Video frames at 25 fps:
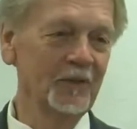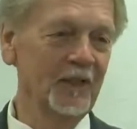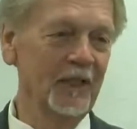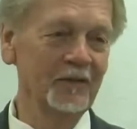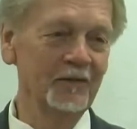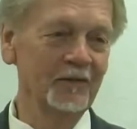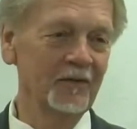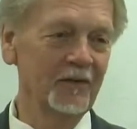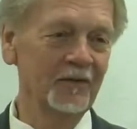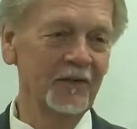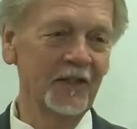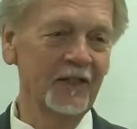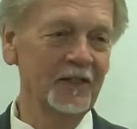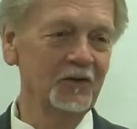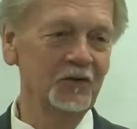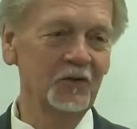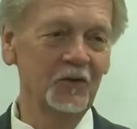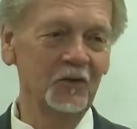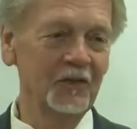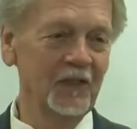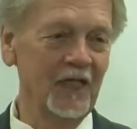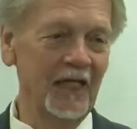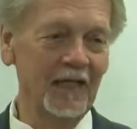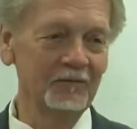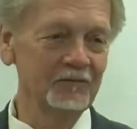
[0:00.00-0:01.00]
that
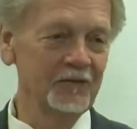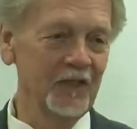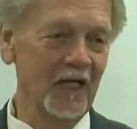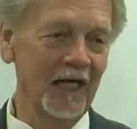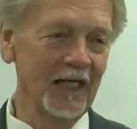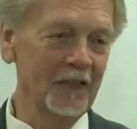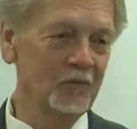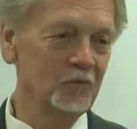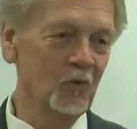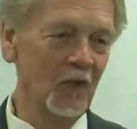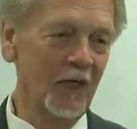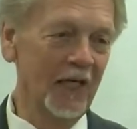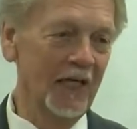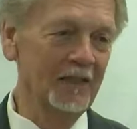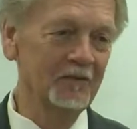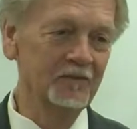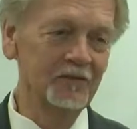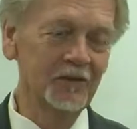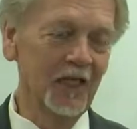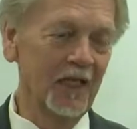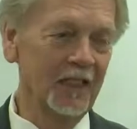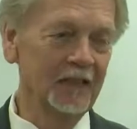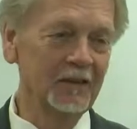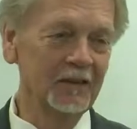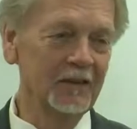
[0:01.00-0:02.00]
thinks you can have nine
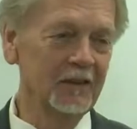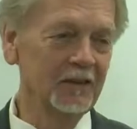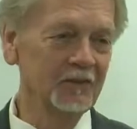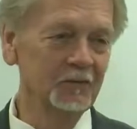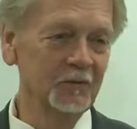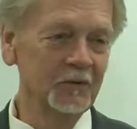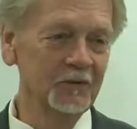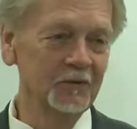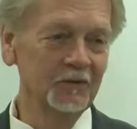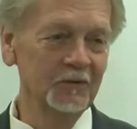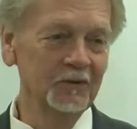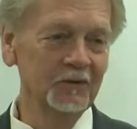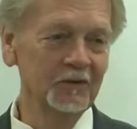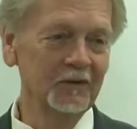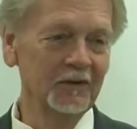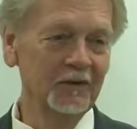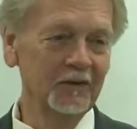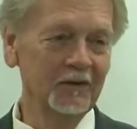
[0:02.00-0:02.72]
wives, nine husbands.